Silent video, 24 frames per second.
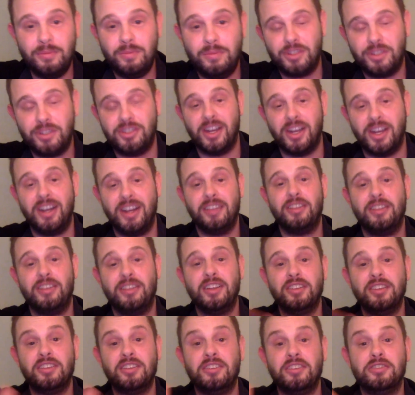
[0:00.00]
exciting
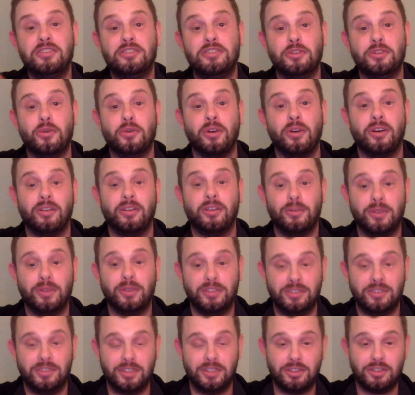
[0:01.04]
things in store with the
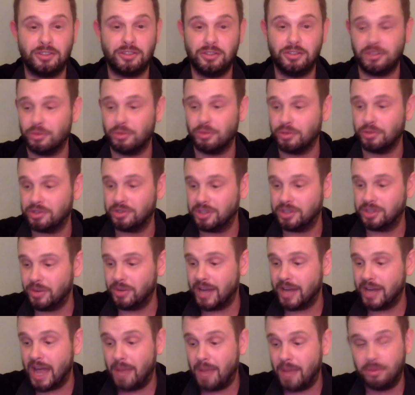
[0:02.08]
Sixers, and we'll see what
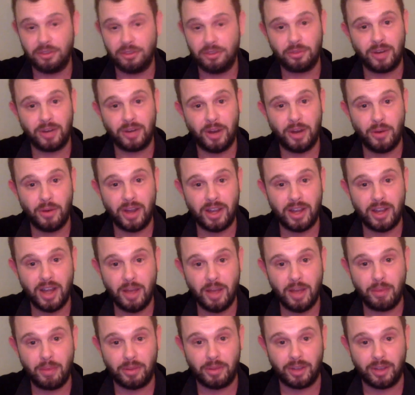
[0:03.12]
happens when I wake up.
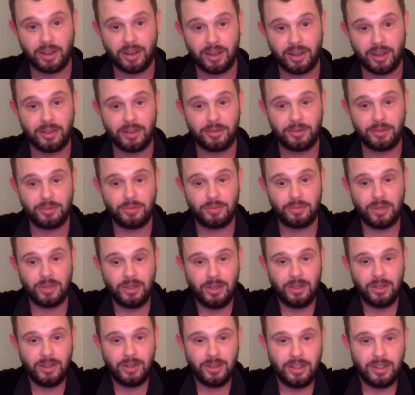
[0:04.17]

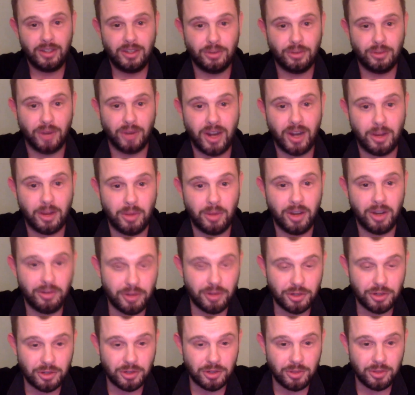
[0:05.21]
Redick might
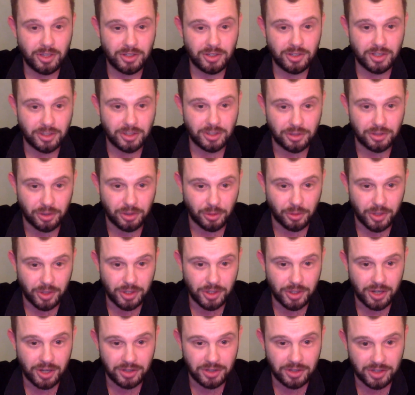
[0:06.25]
officially be a Sixer. We
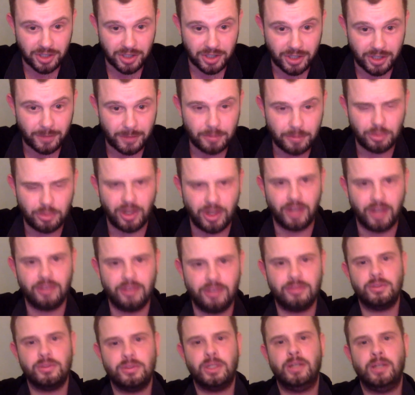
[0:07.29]
shall see. But
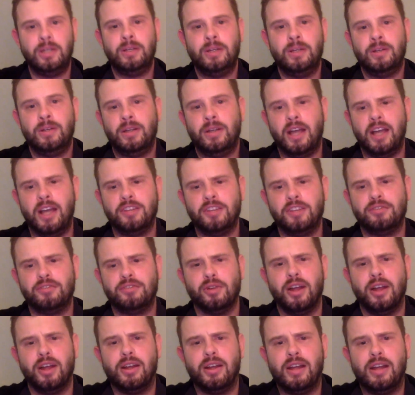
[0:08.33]

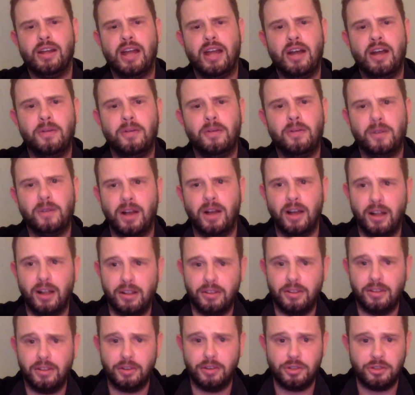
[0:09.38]
as for right now,
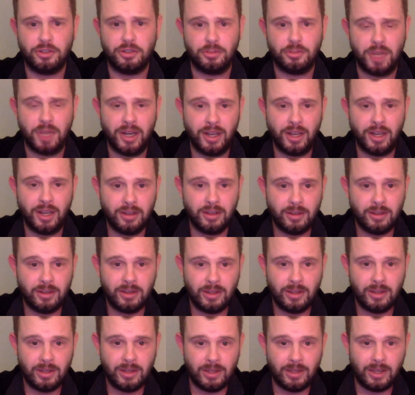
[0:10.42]
they're just
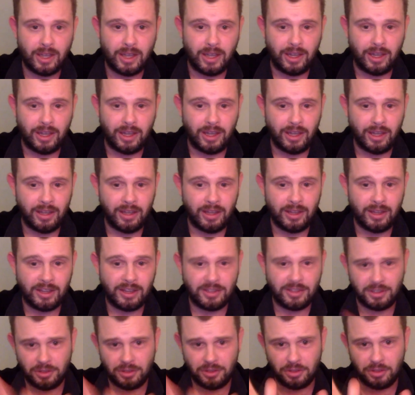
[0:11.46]
meeting.
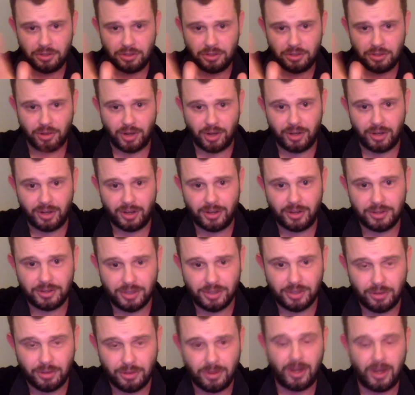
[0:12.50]
Just for right now.
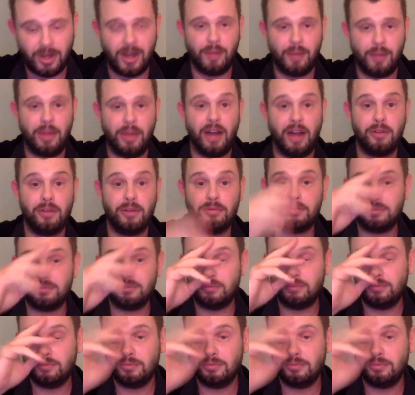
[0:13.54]
So I'm out.